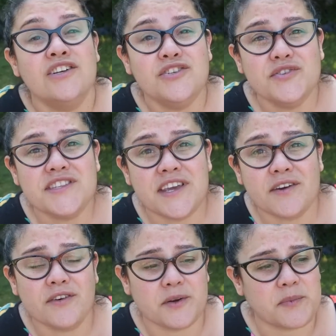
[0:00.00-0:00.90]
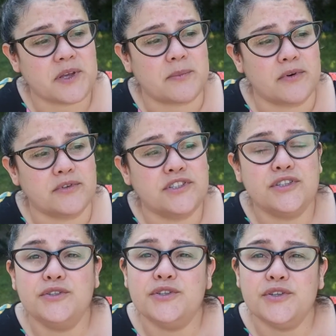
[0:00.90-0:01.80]
to scare other people,
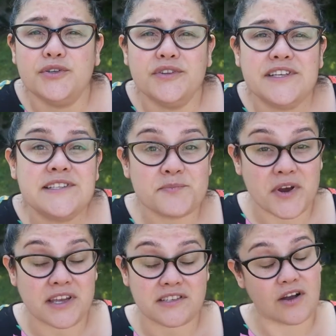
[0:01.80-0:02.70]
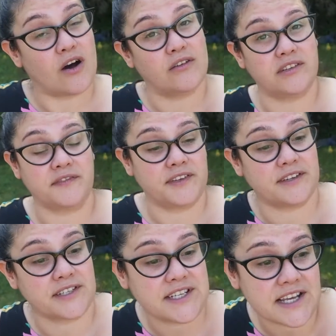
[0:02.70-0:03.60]
to do these pranks called the
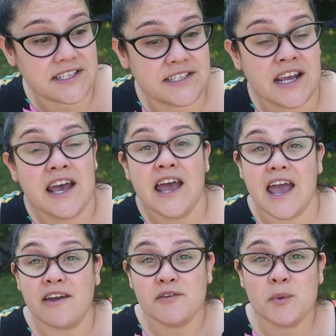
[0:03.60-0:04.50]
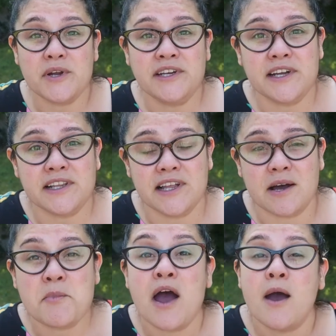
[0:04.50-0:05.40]
fear test. Everyone in the
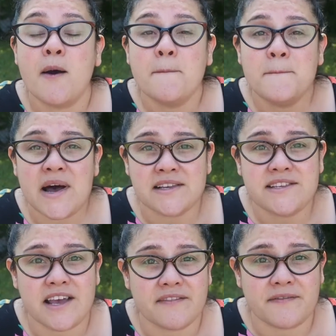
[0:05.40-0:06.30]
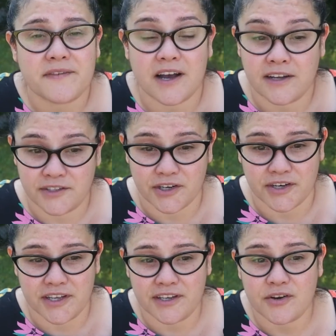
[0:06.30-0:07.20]
club must have a
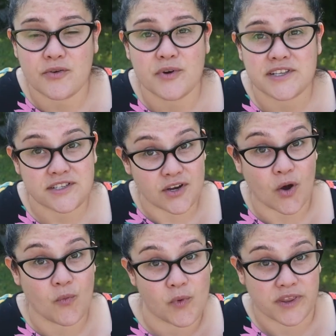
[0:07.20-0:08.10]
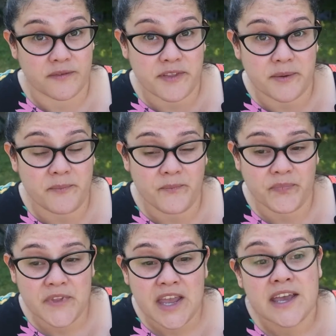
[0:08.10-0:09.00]
target who is not one of them.
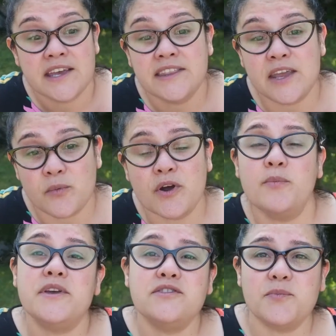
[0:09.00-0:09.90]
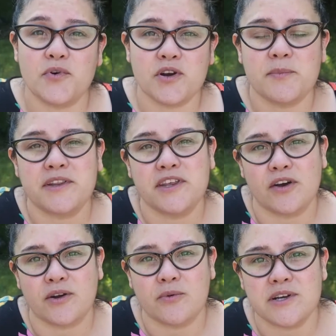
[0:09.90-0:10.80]
They will be supported by the
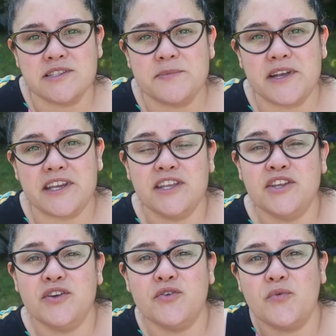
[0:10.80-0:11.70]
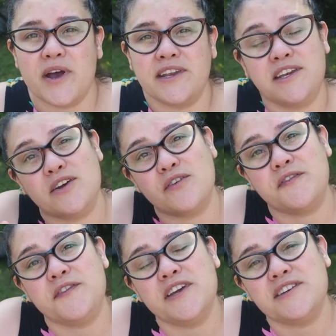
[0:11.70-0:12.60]
other ones, but you, when your
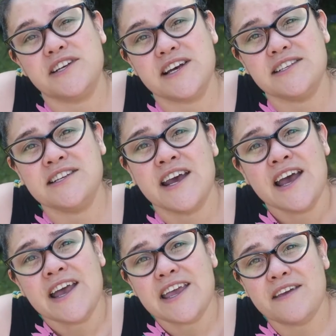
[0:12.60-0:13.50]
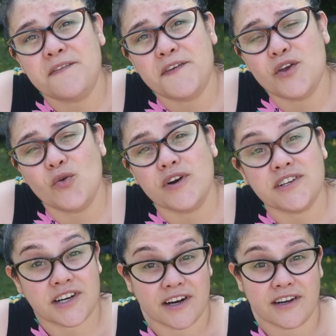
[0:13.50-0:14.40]
fear test, if your
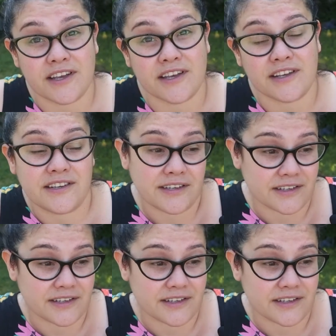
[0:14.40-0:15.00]
target